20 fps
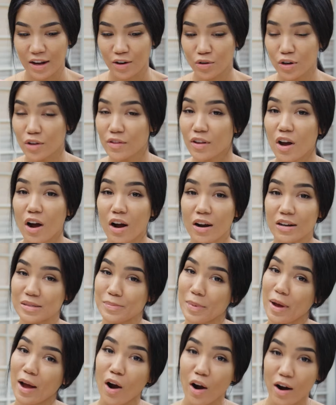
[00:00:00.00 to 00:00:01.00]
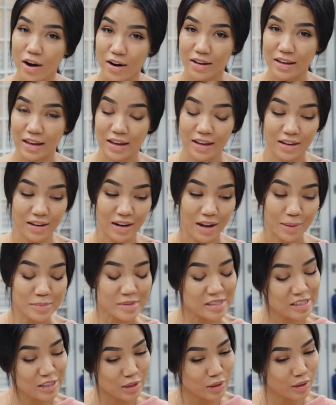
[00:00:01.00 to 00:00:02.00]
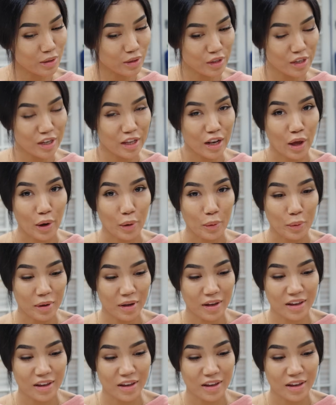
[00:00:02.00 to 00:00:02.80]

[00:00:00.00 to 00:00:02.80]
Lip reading: I don't know the cards by heart yet. I'm still, you know,